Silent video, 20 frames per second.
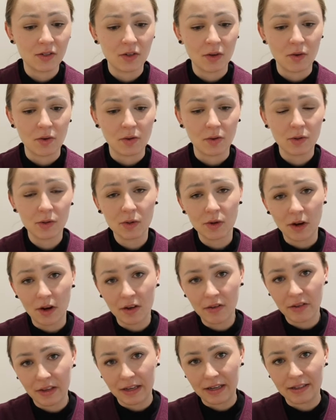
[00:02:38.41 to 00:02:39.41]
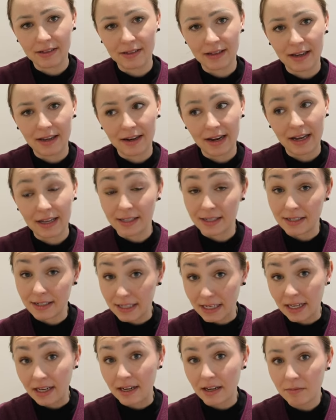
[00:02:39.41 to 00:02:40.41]
so those are all things that as a
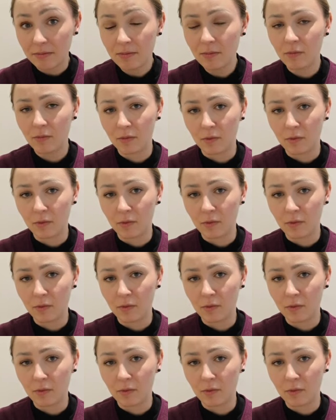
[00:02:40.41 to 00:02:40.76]
team